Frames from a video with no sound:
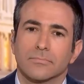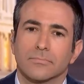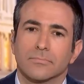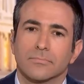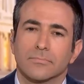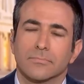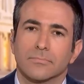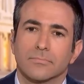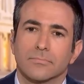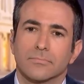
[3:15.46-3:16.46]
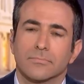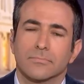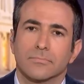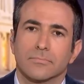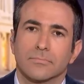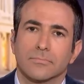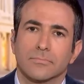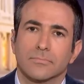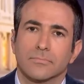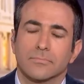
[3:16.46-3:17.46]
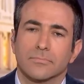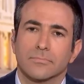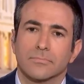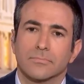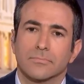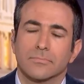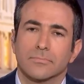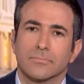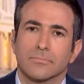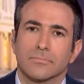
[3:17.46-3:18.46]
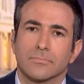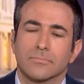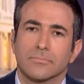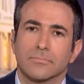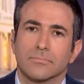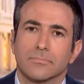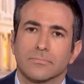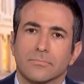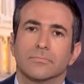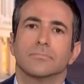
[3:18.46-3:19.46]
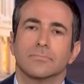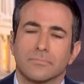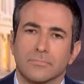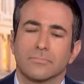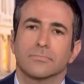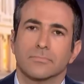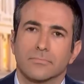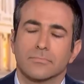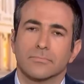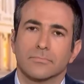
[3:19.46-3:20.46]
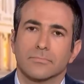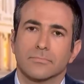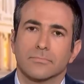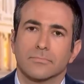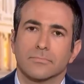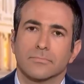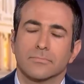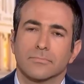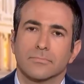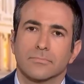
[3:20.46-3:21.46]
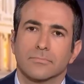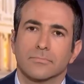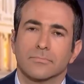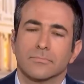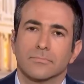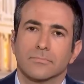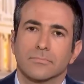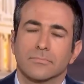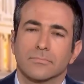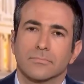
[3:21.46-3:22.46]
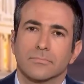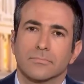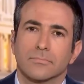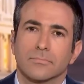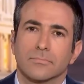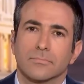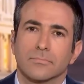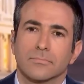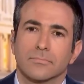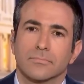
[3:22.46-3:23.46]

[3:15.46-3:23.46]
The person shown says nothing.